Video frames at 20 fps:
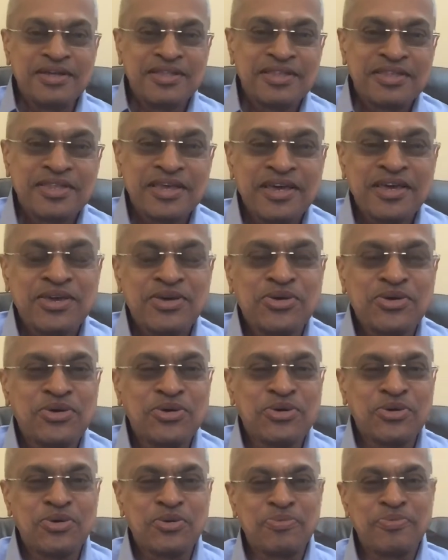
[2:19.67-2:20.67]
Thank
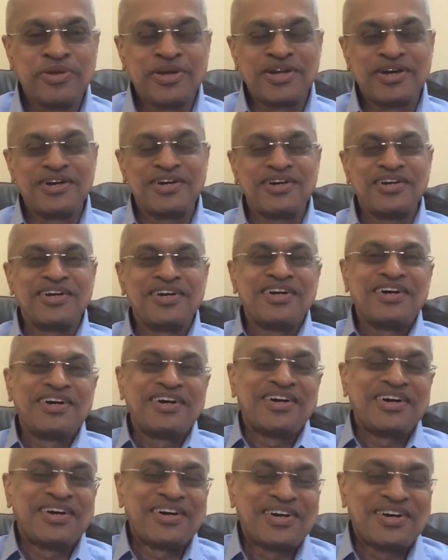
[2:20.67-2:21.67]
you, Bina.
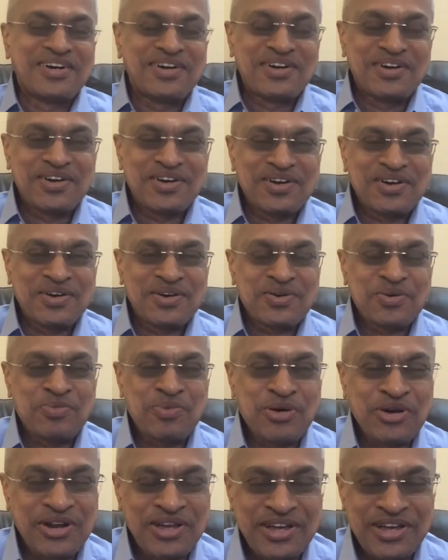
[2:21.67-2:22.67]
Good
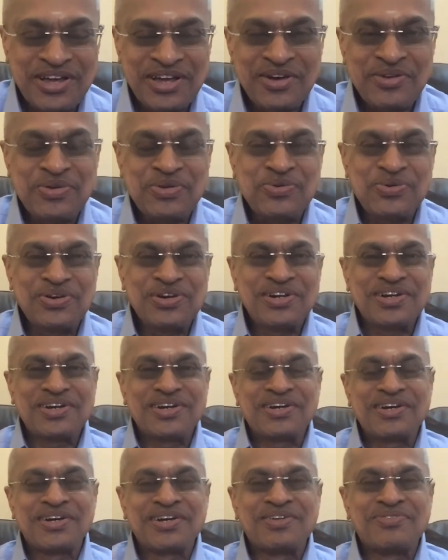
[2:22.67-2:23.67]
morning, everyone.
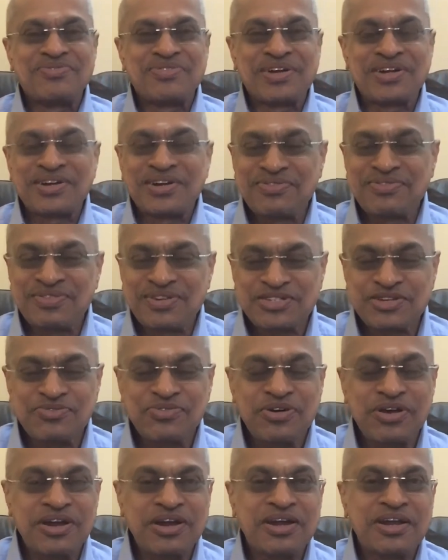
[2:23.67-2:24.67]
In fact, first
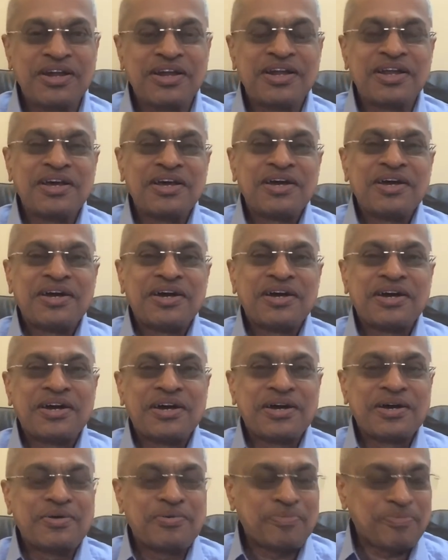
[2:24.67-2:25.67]
of all,
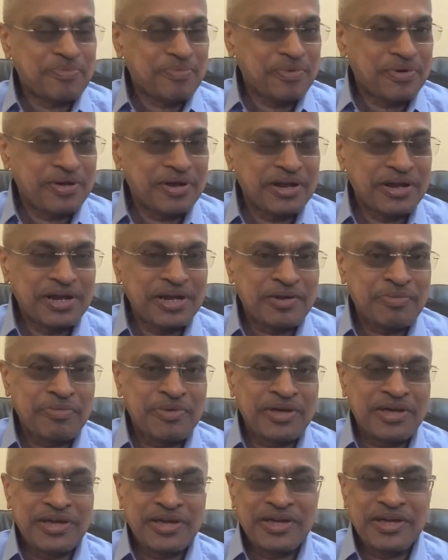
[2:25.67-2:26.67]
let
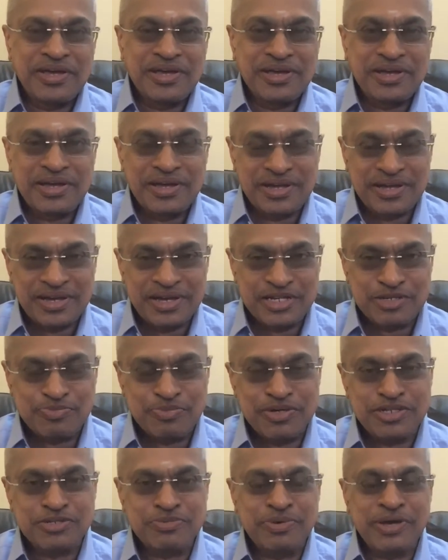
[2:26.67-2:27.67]
me
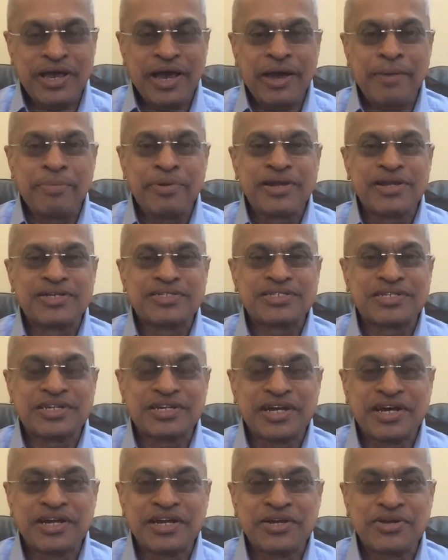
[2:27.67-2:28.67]
express my happiness
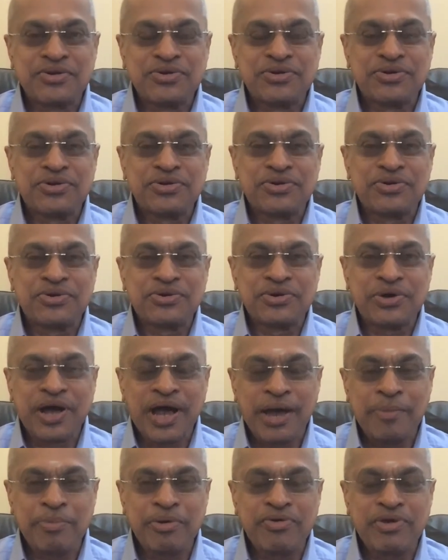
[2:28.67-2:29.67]
and gratitude to
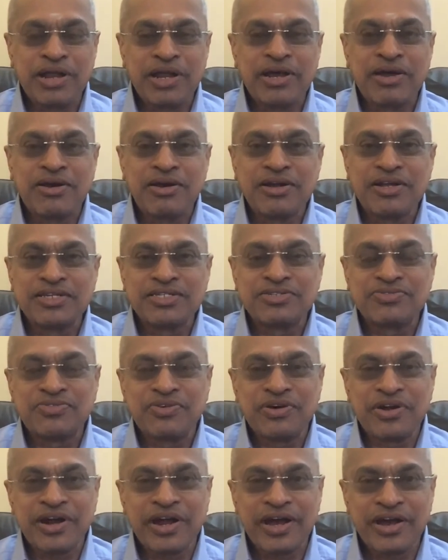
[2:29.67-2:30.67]
Happy Valley College
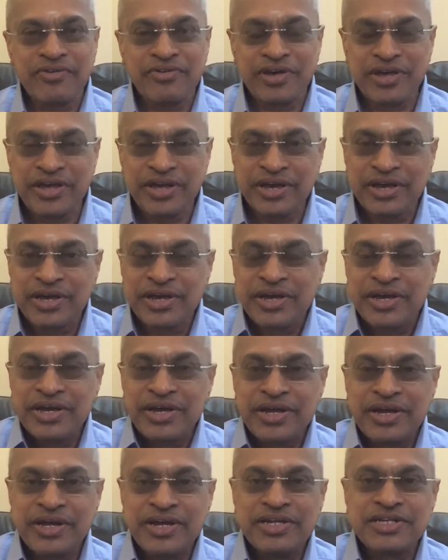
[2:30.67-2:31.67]
for having
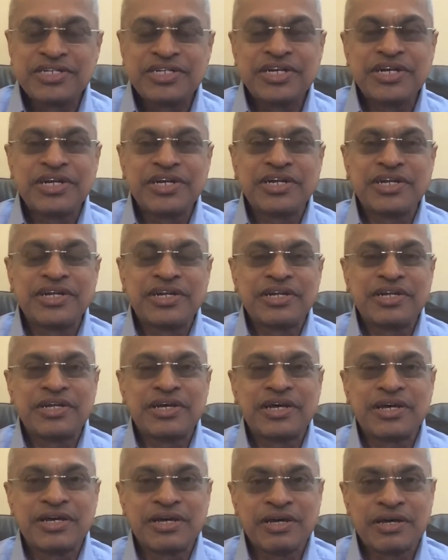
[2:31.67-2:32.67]
initiated
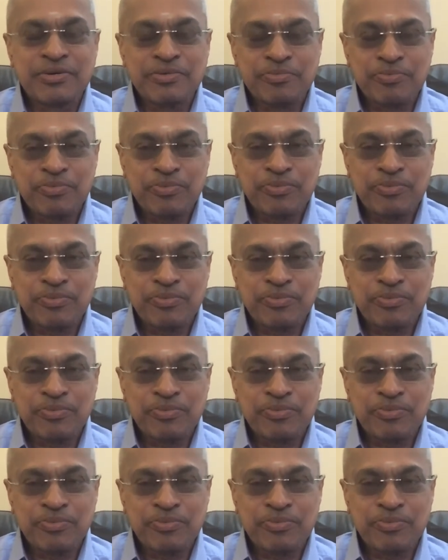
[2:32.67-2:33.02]
a